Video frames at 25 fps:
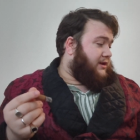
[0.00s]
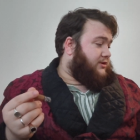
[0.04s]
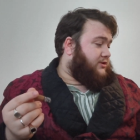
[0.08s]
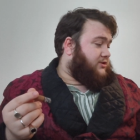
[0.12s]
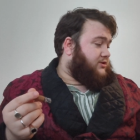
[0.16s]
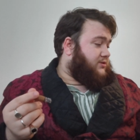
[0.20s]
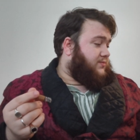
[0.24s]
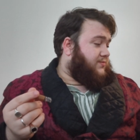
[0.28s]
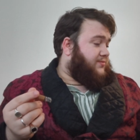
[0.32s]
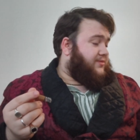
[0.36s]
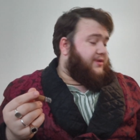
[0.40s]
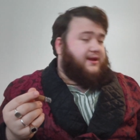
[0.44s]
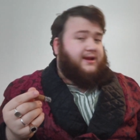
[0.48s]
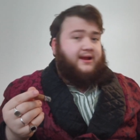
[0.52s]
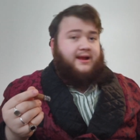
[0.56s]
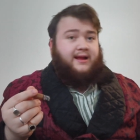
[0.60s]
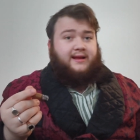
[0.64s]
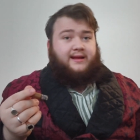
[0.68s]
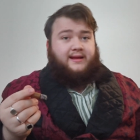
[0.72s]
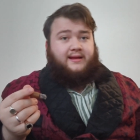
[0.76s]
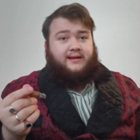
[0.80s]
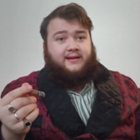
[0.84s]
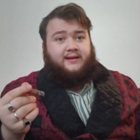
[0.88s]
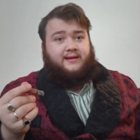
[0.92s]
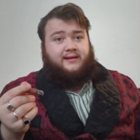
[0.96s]
something
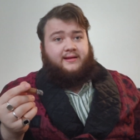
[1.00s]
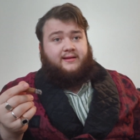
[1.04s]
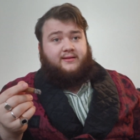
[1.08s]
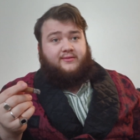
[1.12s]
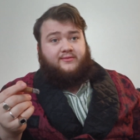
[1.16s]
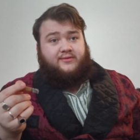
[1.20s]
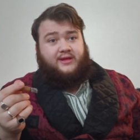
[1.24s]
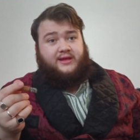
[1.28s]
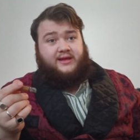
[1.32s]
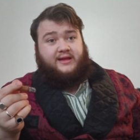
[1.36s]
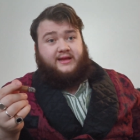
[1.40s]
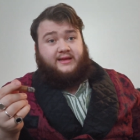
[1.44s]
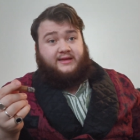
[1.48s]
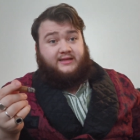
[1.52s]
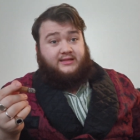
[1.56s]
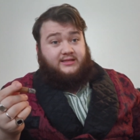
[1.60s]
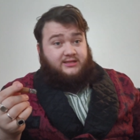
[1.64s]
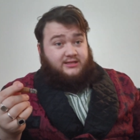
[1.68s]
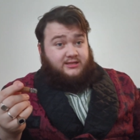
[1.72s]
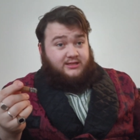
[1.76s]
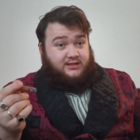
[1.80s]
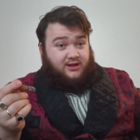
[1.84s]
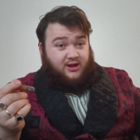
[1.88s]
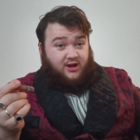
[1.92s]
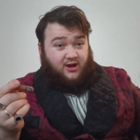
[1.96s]
like
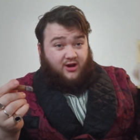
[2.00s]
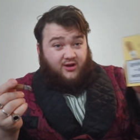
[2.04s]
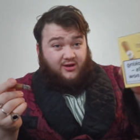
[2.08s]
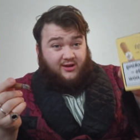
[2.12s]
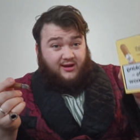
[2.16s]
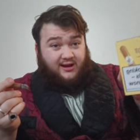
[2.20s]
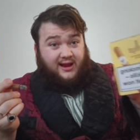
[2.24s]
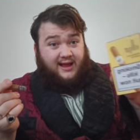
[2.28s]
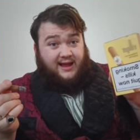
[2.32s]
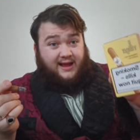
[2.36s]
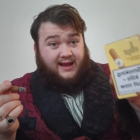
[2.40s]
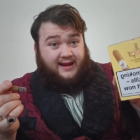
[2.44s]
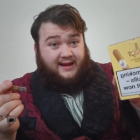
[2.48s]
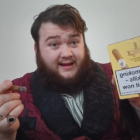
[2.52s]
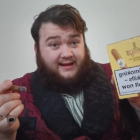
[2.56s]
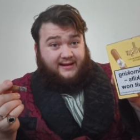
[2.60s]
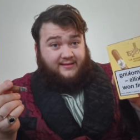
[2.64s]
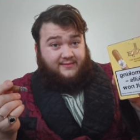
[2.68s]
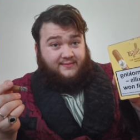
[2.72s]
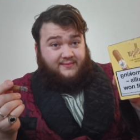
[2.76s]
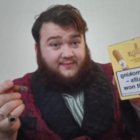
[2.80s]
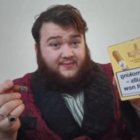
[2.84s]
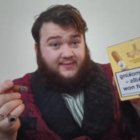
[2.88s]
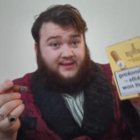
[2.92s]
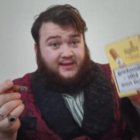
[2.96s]
these
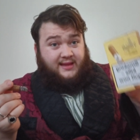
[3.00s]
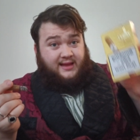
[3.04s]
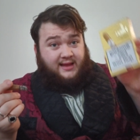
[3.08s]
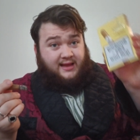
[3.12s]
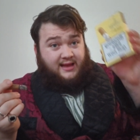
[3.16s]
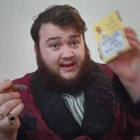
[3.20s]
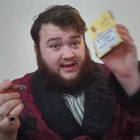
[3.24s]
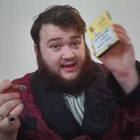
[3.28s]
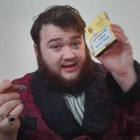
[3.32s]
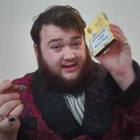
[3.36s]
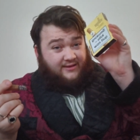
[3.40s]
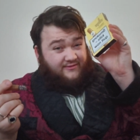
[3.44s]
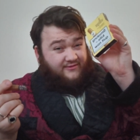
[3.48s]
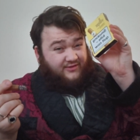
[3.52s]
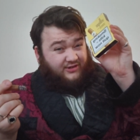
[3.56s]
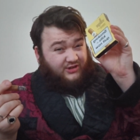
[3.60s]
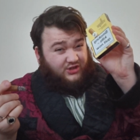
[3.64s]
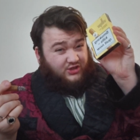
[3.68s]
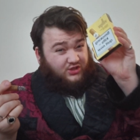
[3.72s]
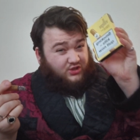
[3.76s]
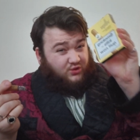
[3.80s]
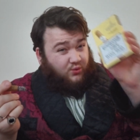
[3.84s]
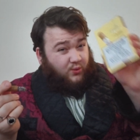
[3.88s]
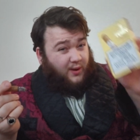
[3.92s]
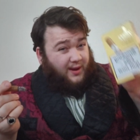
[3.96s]
online
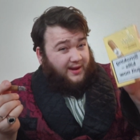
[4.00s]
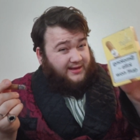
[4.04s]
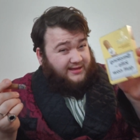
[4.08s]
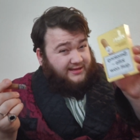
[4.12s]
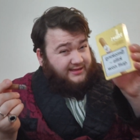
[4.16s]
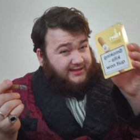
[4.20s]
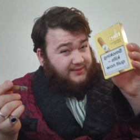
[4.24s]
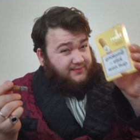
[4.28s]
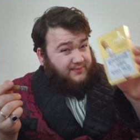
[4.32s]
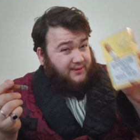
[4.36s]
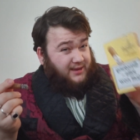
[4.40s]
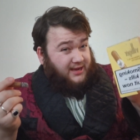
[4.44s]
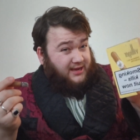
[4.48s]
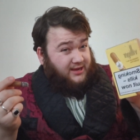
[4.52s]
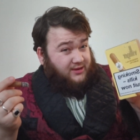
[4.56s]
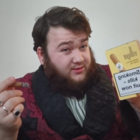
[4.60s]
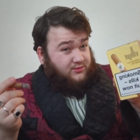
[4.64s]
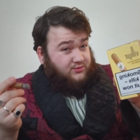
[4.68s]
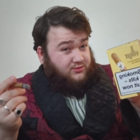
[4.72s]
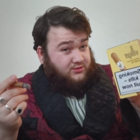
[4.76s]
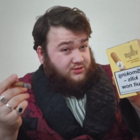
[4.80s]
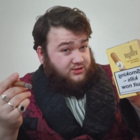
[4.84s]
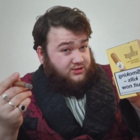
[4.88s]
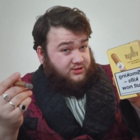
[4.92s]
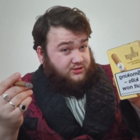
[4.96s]
for
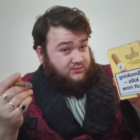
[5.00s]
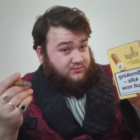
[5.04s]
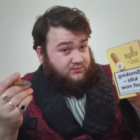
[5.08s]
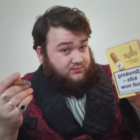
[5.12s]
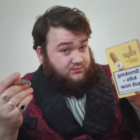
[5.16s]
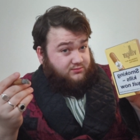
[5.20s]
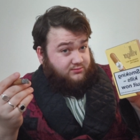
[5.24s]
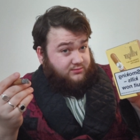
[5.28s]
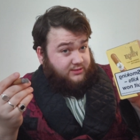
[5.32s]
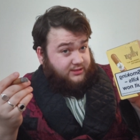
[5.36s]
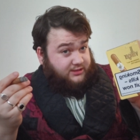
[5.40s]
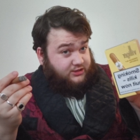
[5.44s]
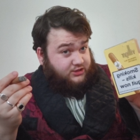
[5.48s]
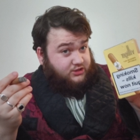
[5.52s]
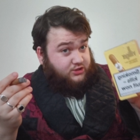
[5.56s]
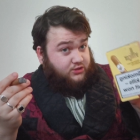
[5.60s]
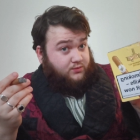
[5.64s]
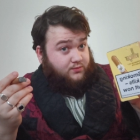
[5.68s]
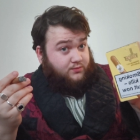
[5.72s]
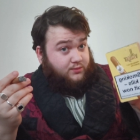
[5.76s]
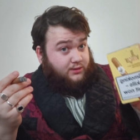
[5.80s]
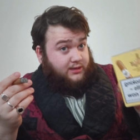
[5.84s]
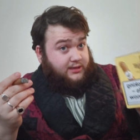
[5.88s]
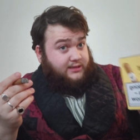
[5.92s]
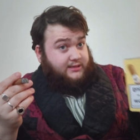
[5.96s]
£20 in
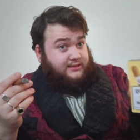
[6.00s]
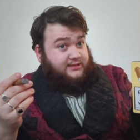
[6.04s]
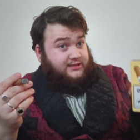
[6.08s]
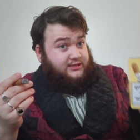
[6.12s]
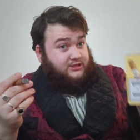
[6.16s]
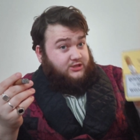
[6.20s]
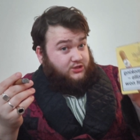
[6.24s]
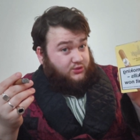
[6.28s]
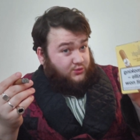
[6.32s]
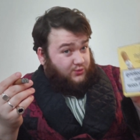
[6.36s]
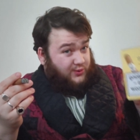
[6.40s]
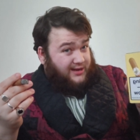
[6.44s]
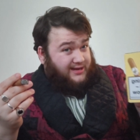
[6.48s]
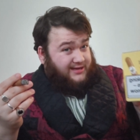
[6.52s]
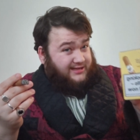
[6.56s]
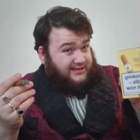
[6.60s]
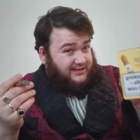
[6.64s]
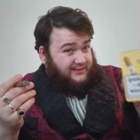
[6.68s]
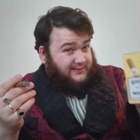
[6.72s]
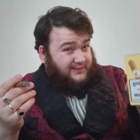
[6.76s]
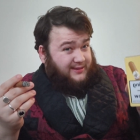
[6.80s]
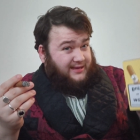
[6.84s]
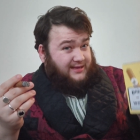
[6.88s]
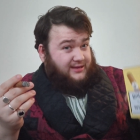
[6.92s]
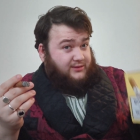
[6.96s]
some places,
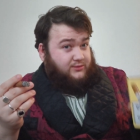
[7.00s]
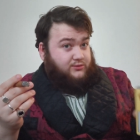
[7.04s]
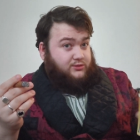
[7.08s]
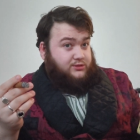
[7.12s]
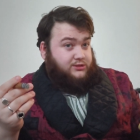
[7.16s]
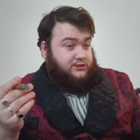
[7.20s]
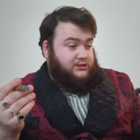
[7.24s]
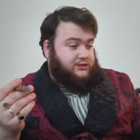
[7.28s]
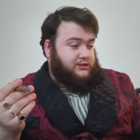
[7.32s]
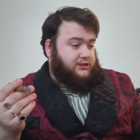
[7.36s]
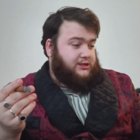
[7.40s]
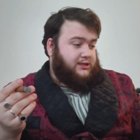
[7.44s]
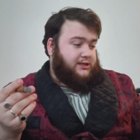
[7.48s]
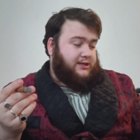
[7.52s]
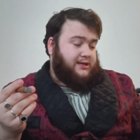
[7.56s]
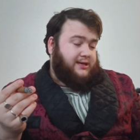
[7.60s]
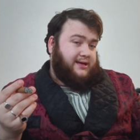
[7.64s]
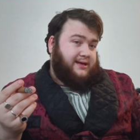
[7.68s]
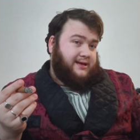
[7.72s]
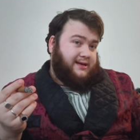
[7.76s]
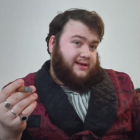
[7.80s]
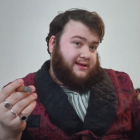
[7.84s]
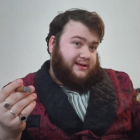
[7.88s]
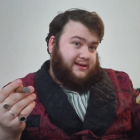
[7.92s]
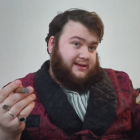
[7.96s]
£20.
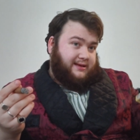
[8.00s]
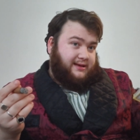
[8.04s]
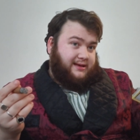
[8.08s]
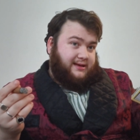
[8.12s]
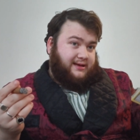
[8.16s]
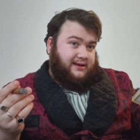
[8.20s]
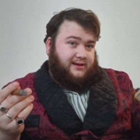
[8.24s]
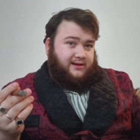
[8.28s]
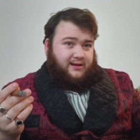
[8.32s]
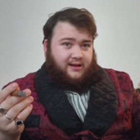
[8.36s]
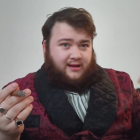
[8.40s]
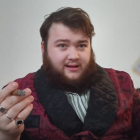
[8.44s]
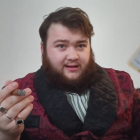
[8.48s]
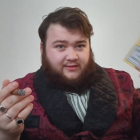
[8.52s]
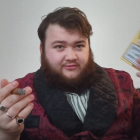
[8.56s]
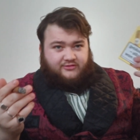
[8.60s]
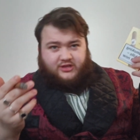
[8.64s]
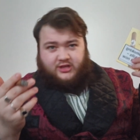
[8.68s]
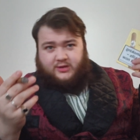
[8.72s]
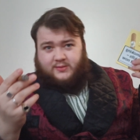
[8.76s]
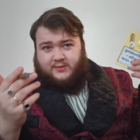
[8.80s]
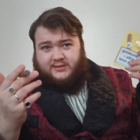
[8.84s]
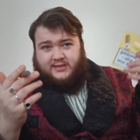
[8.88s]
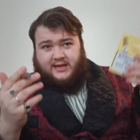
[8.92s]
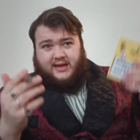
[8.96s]
I've
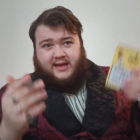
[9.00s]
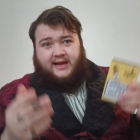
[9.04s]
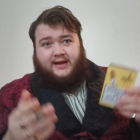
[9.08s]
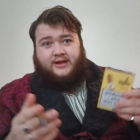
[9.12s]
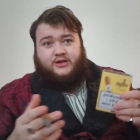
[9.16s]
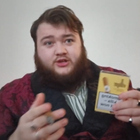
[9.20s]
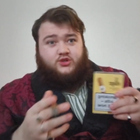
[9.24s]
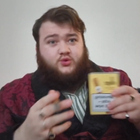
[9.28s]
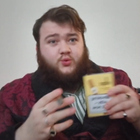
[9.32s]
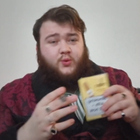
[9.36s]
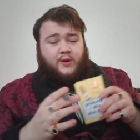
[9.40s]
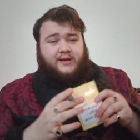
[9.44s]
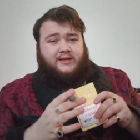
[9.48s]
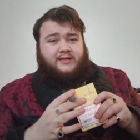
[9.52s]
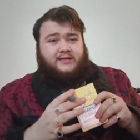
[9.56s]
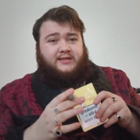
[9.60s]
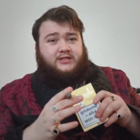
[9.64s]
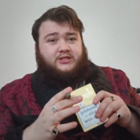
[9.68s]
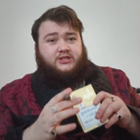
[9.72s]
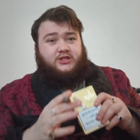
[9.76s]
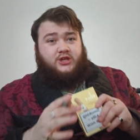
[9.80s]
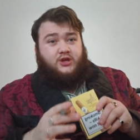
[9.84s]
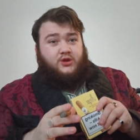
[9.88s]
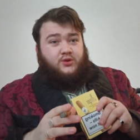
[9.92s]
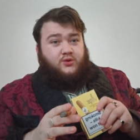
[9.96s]
seen them as high as
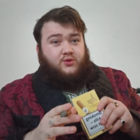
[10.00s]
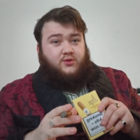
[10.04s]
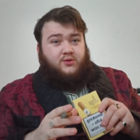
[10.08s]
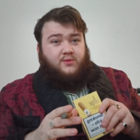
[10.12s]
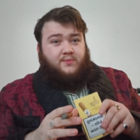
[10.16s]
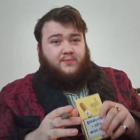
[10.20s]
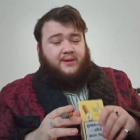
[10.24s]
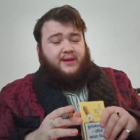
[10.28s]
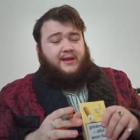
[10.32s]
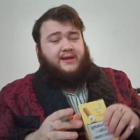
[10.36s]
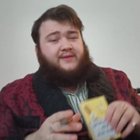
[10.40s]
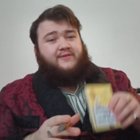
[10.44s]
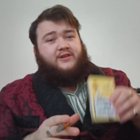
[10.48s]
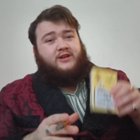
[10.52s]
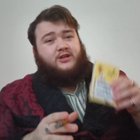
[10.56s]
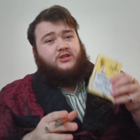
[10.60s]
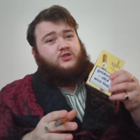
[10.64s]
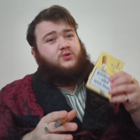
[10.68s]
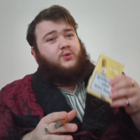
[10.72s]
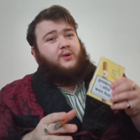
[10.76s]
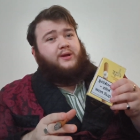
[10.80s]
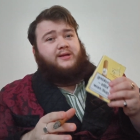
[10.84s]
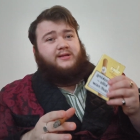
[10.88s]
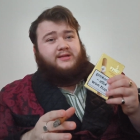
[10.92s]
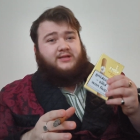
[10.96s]
22, but even at
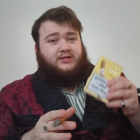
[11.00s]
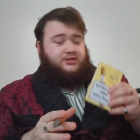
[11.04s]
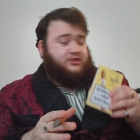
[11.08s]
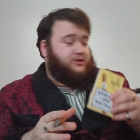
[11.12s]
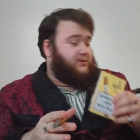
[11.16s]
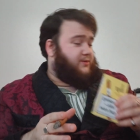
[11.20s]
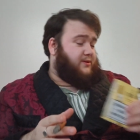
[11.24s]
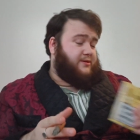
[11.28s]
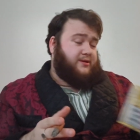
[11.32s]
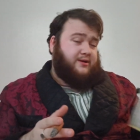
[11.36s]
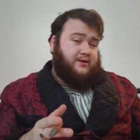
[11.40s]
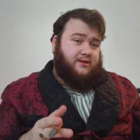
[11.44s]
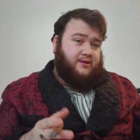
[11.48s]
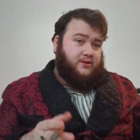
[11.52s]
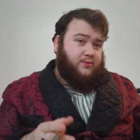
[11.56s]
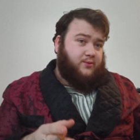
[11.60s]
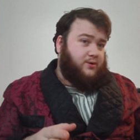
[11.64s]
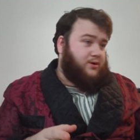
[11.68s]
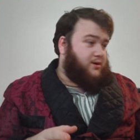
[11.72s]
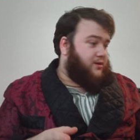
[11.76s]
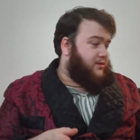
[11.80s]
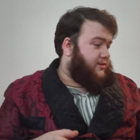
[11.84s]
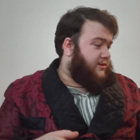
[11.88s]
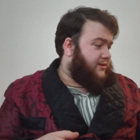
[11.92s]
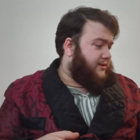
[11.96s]
22 I think they're
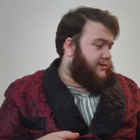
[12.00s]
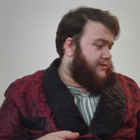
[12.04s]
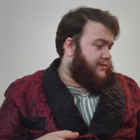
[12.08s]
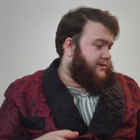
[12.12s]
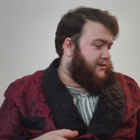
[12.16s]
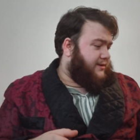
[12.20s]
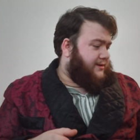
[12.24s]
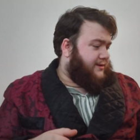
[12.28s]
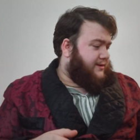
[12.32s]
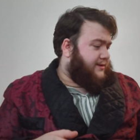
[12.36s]
worth it.